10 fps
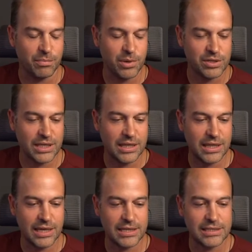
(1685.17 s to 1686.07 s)
masking
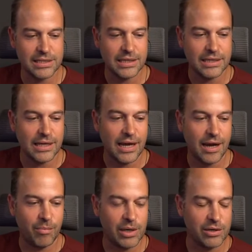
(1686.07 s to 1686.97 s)
things,
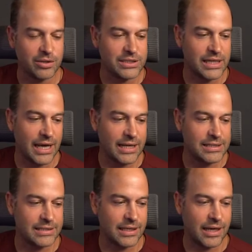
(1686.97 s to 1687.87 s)
and we looked
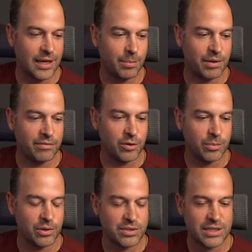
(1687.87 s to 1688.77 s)
at a bit of
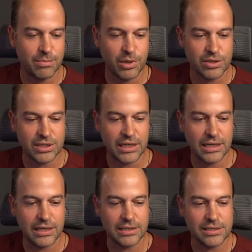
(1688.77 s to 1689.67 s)
luminosity masking
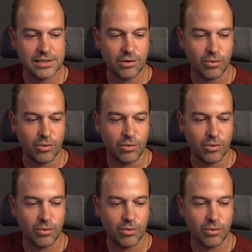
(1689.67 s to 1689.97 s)
and so